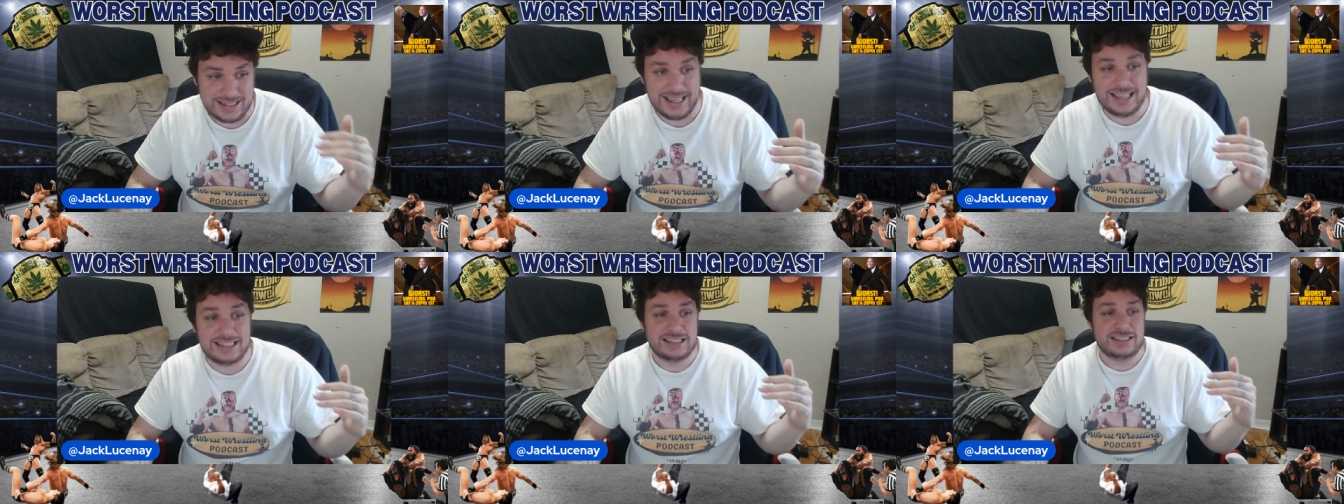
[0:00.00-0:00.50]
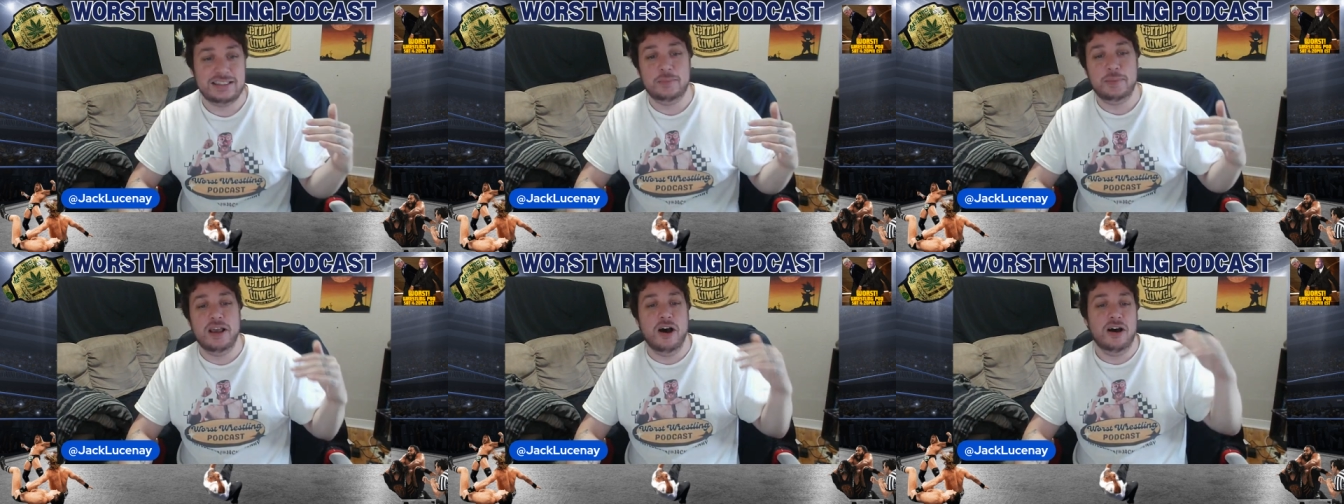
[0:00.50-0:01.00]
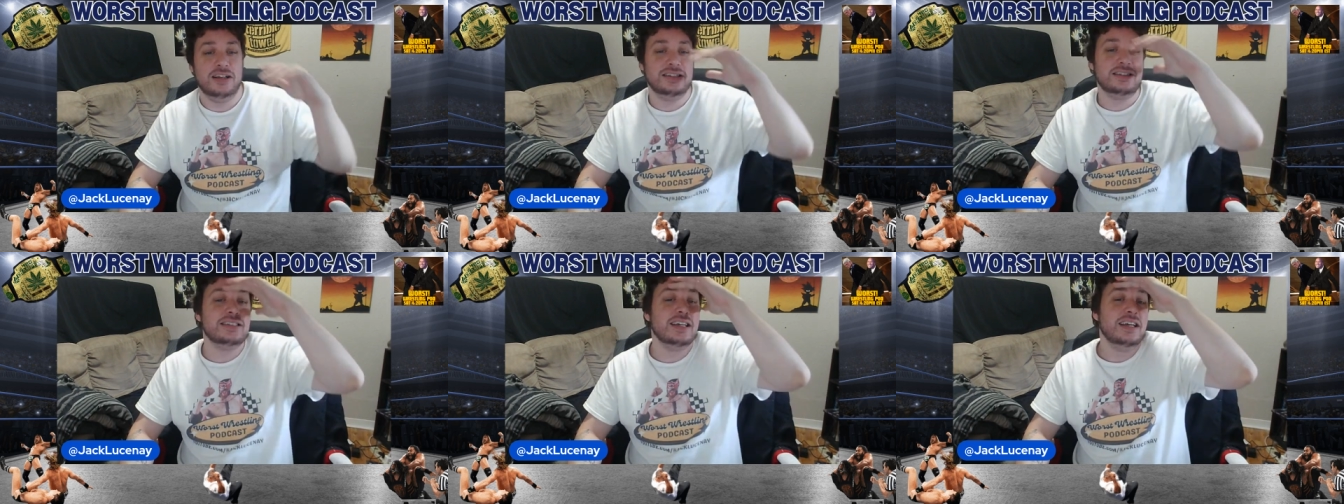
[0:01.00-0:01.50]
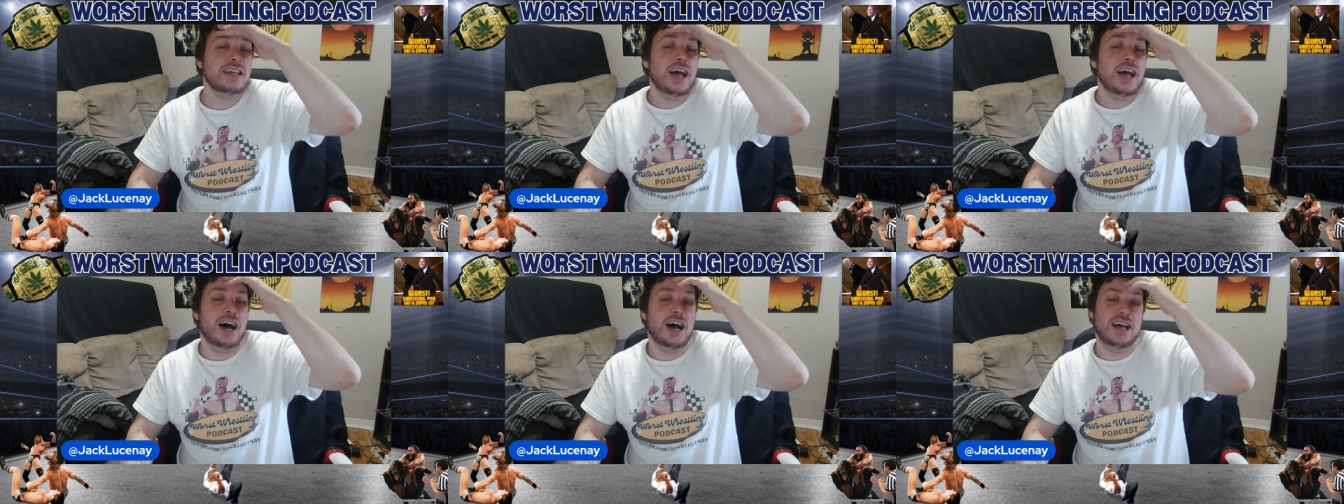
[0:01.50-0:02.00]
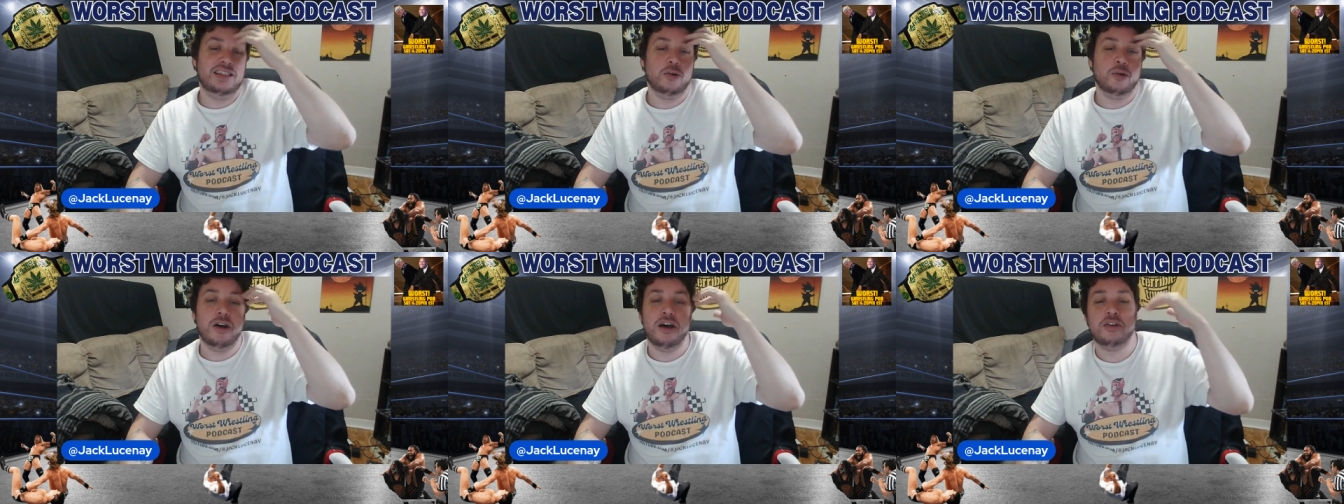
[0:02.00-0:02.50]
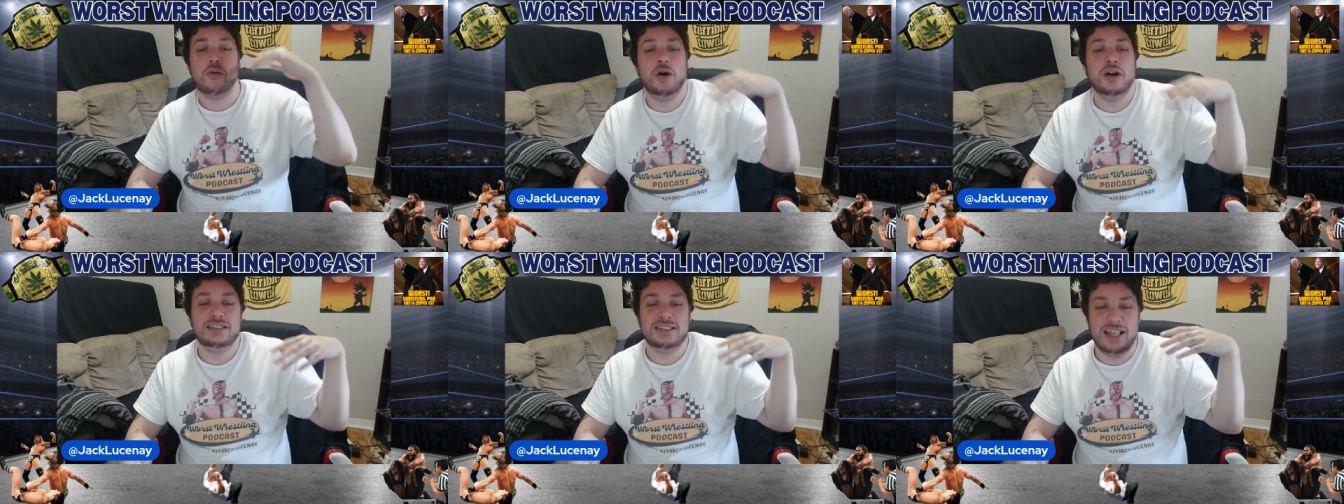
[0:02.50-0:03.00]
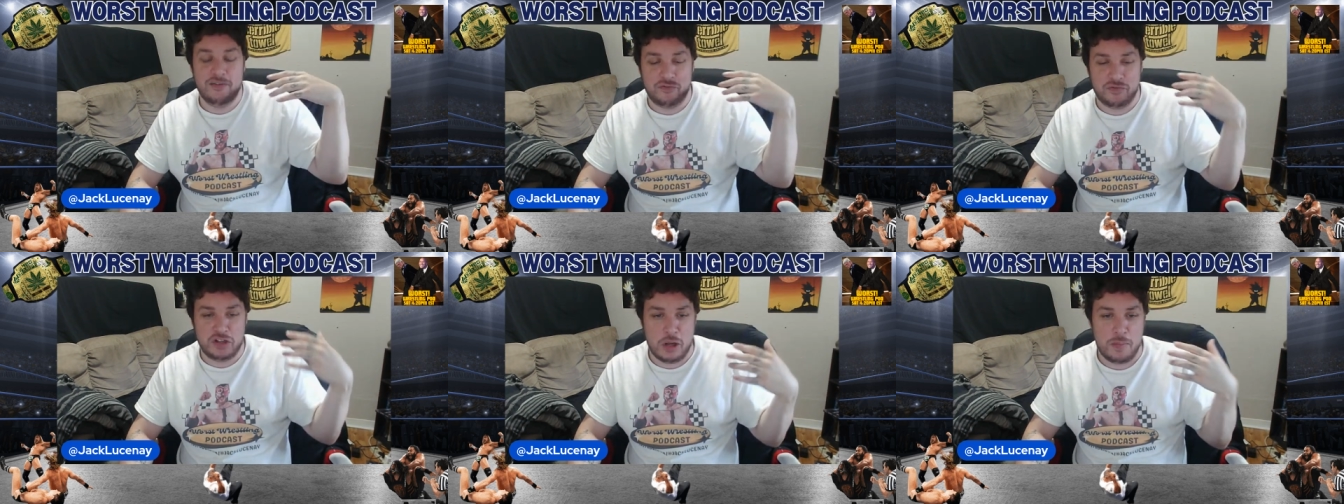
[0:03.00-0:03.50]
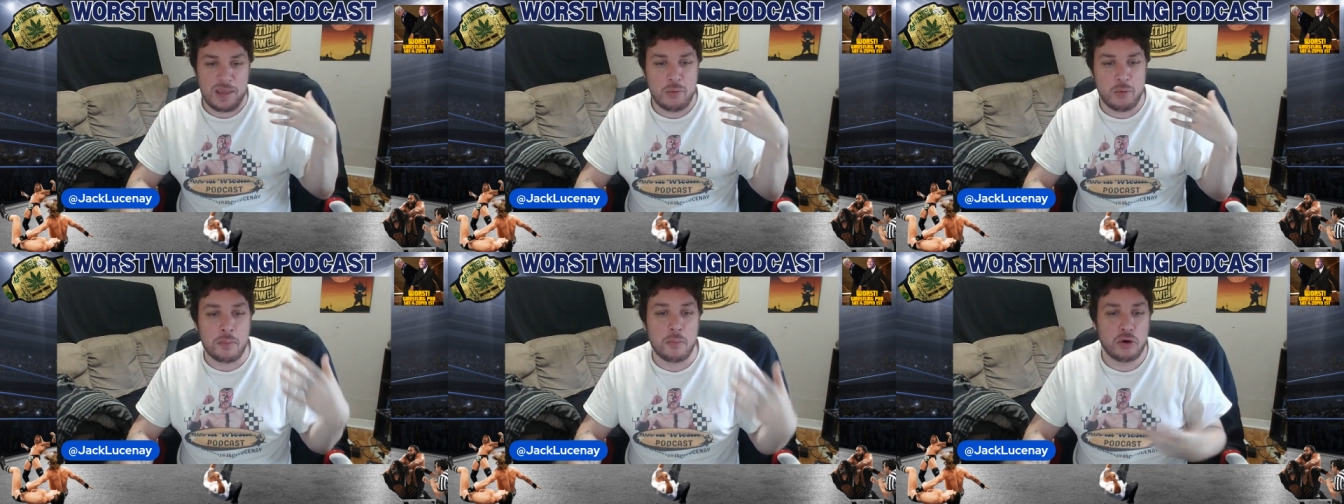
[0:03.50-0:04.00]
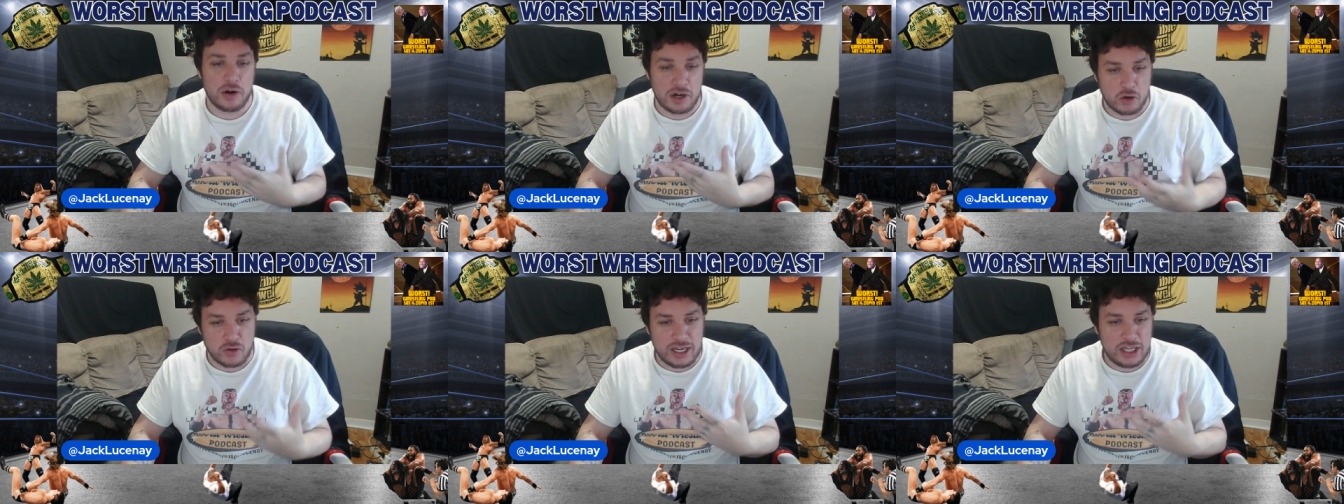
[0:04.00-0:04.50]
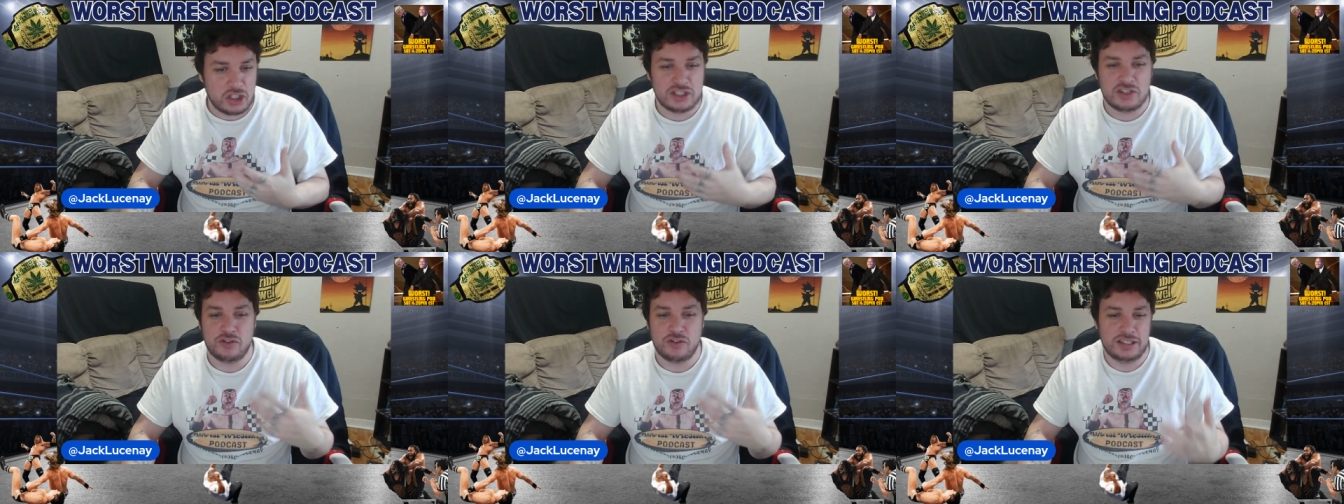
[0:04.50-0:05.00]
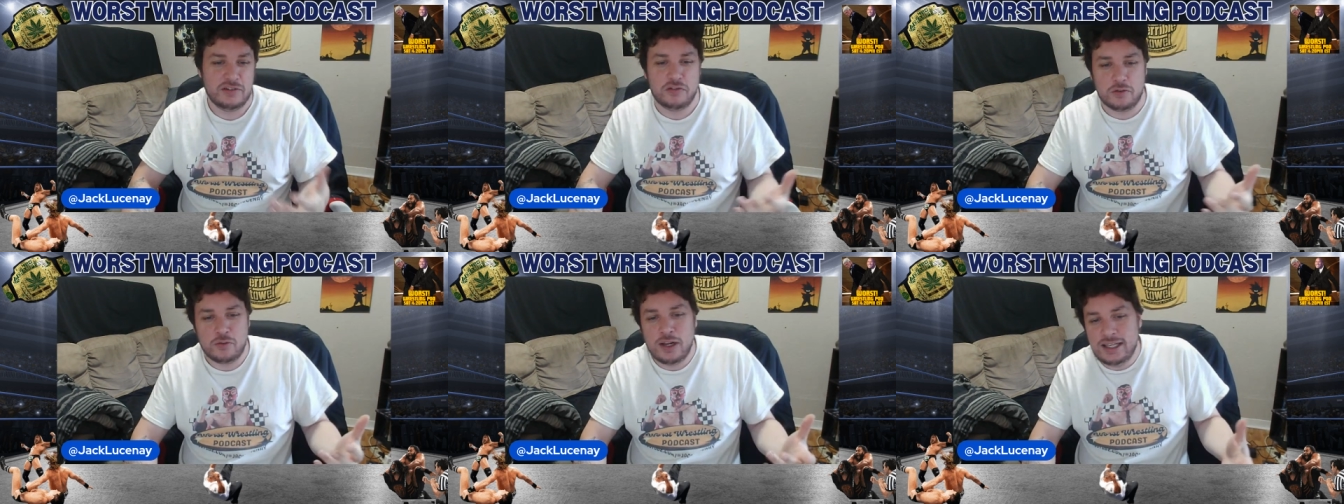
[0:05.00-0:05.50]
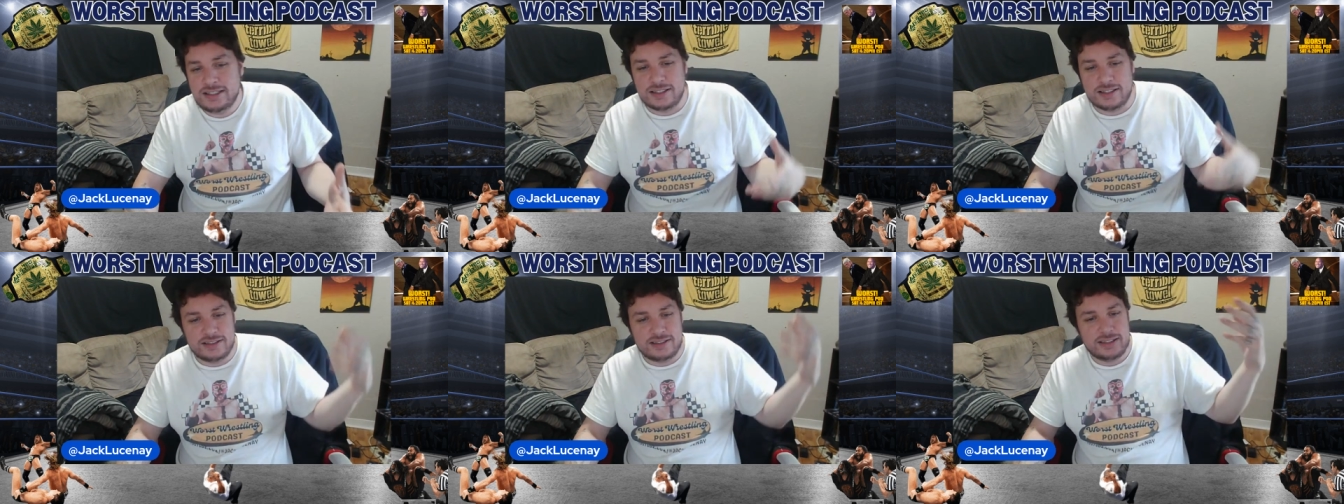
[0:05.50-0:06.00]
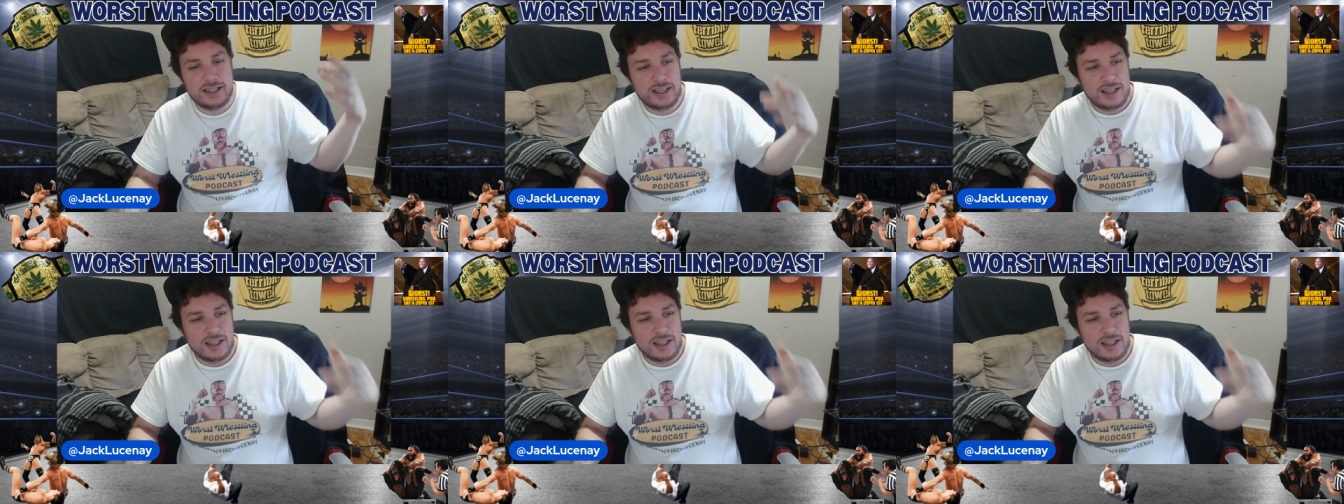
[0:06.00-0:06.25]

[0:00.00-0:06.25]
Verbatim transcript: list, to be honest. There were other ones that to me were more egregious for different reasons.